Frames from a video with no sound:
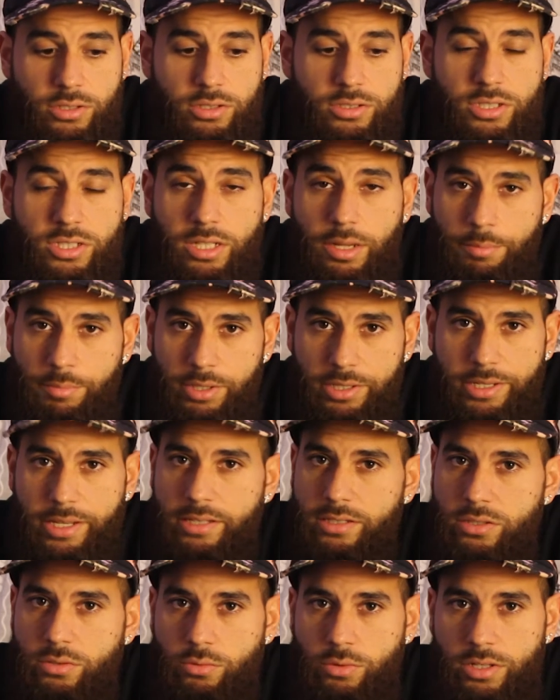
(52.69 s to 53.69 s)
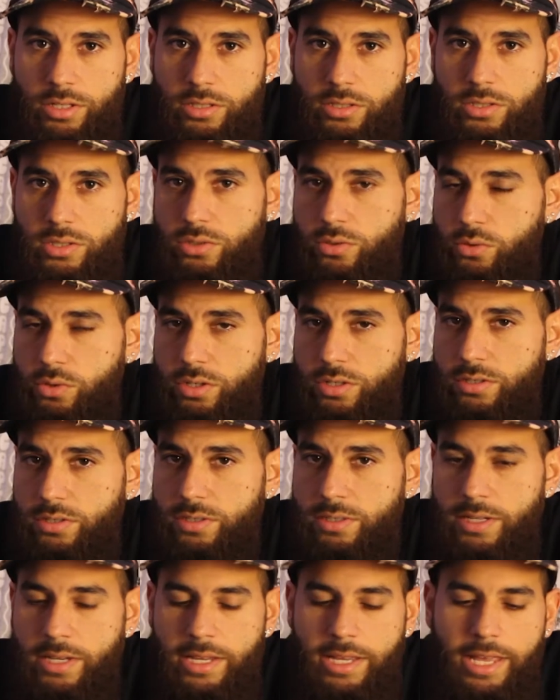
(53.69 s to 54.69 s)
stumbling into one of these
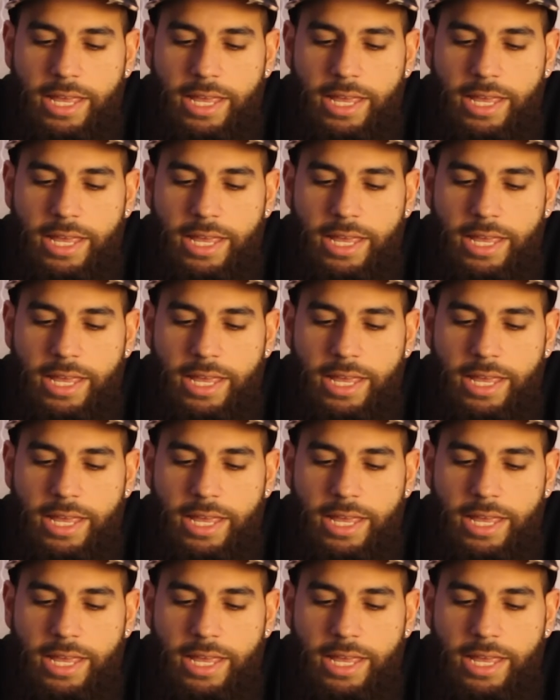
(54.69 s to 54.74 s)
stores.